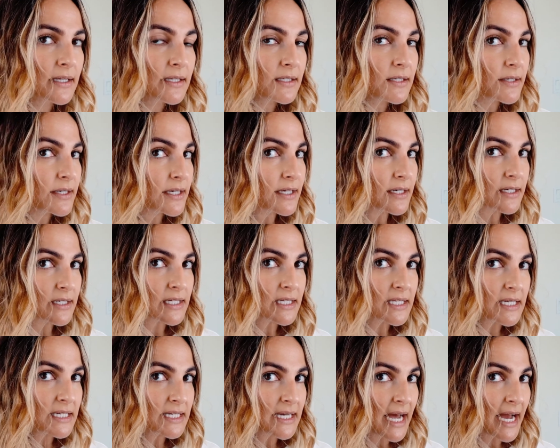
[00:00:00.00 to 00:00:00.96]
So here's
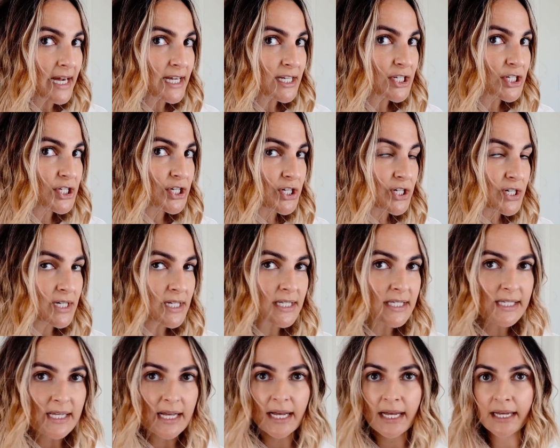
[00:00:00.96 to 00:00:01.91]
the textured
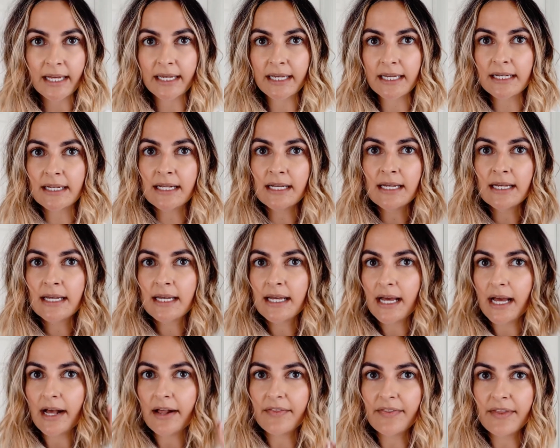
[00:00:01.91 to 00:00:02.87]
side
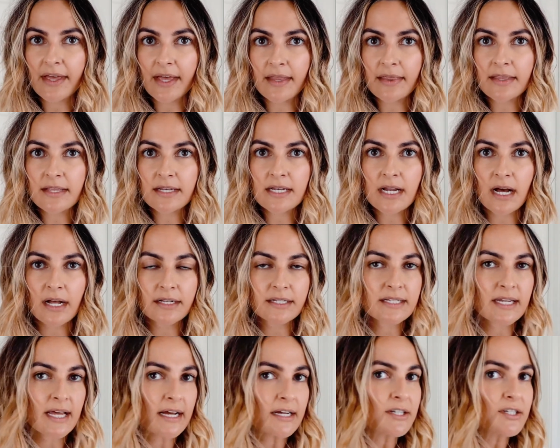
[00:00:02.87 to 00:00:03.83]
and then the
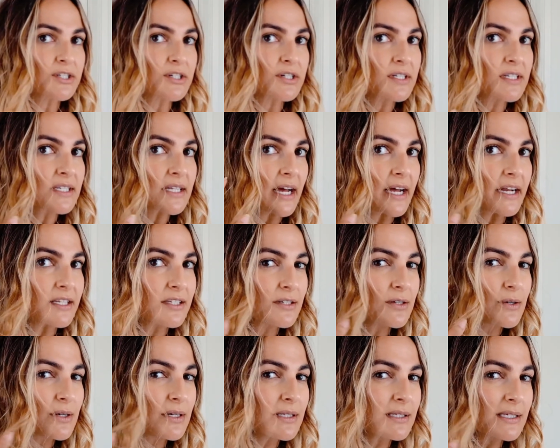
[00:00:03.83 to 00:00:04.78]
non-textured side. So
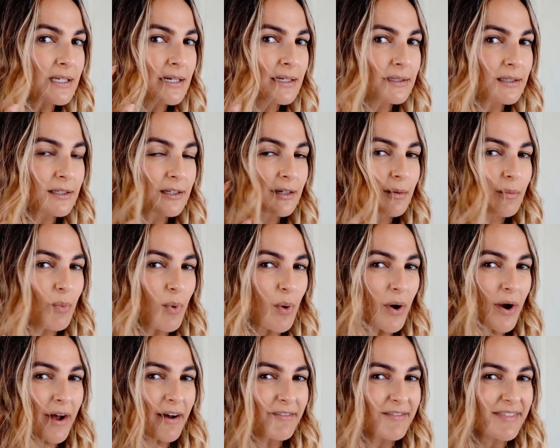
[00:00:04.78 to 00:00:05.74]
you can see a little
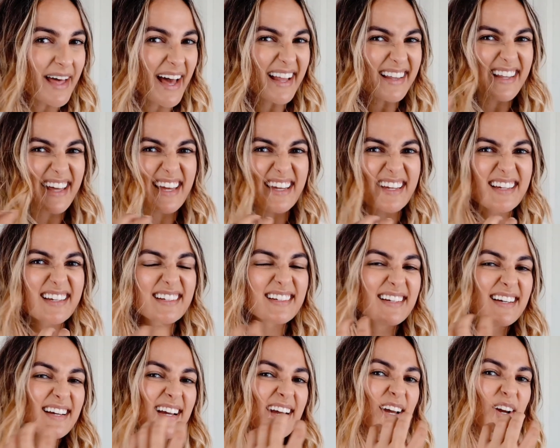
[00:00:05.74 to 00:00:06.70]
more of that like
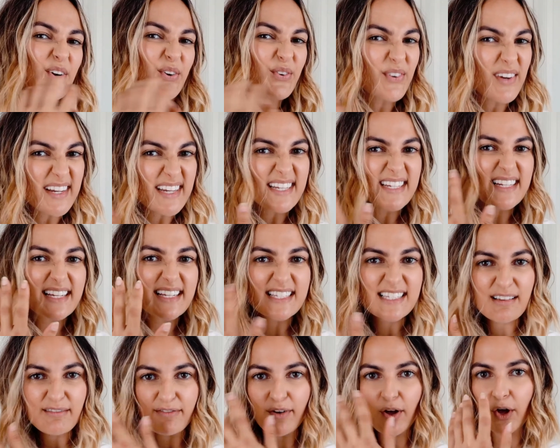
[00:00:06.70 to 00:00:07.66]

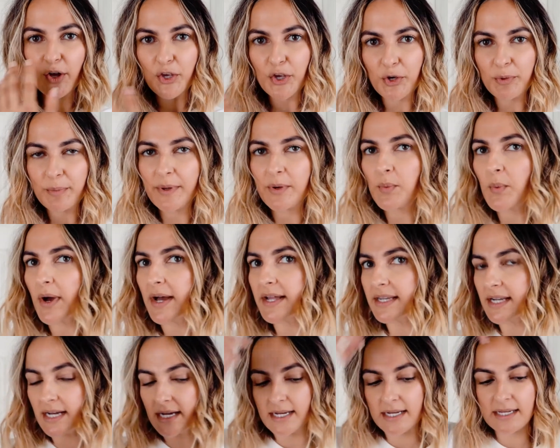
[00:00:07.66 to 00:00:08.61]
grittiness, volume and
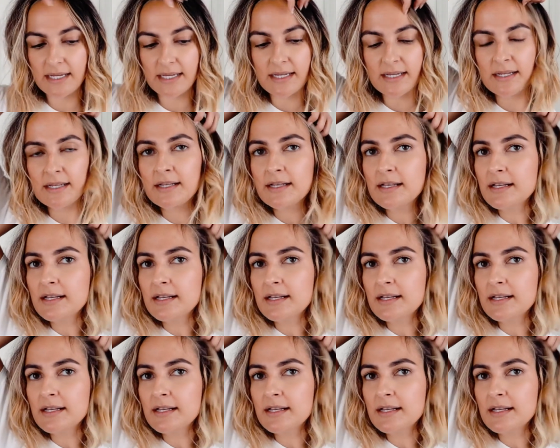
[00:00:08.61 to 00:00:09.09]
whatnot.